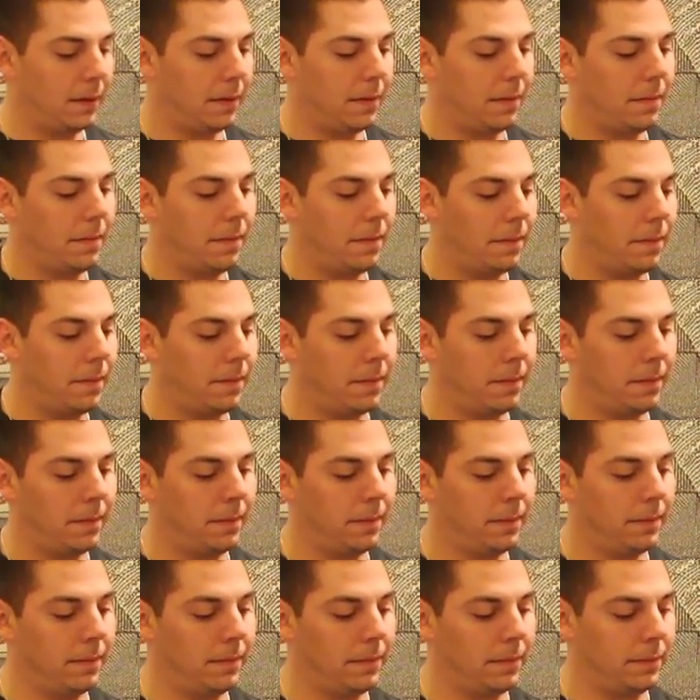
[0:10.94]

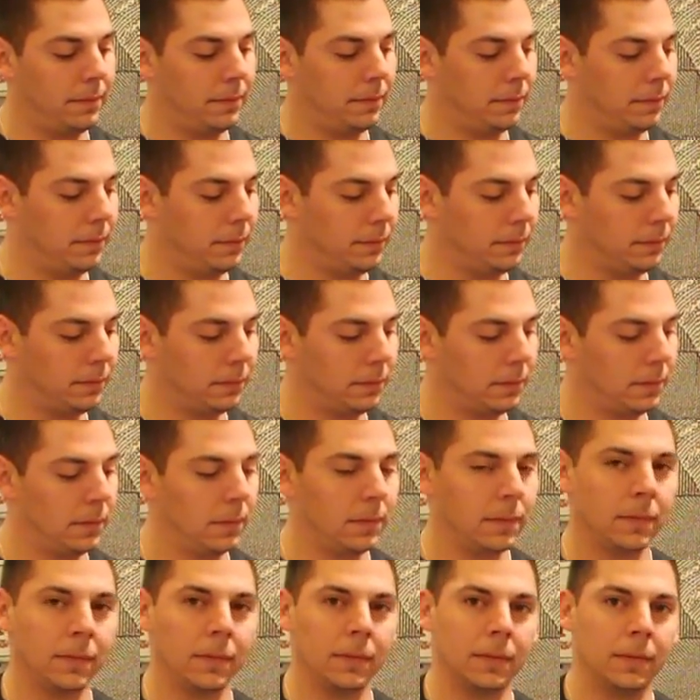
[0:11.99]

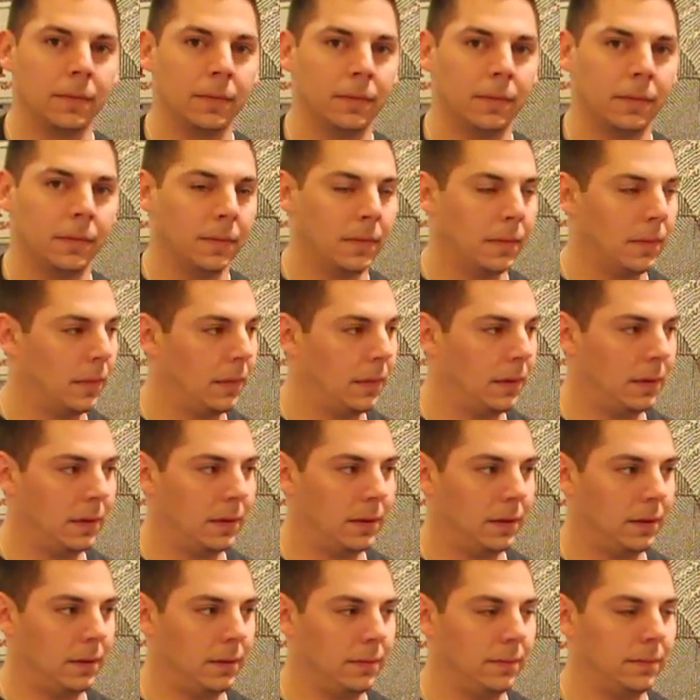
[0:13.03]

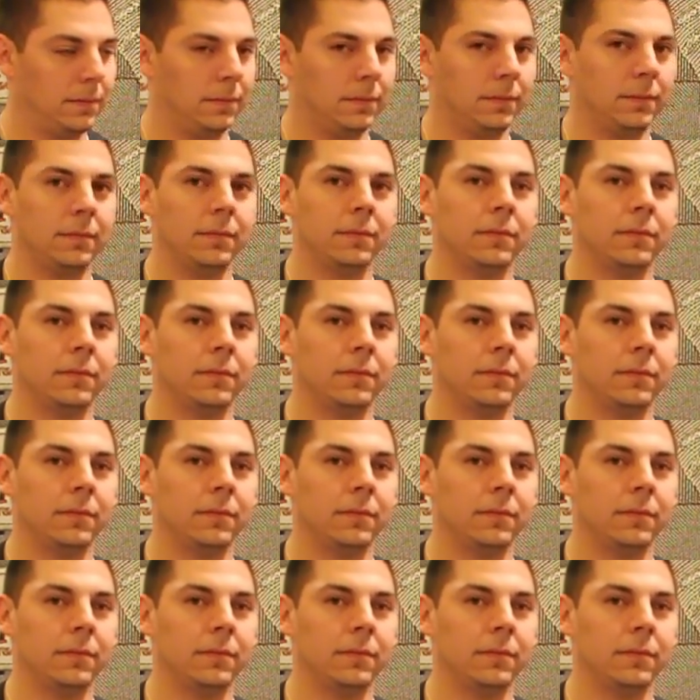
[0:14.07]
(silent)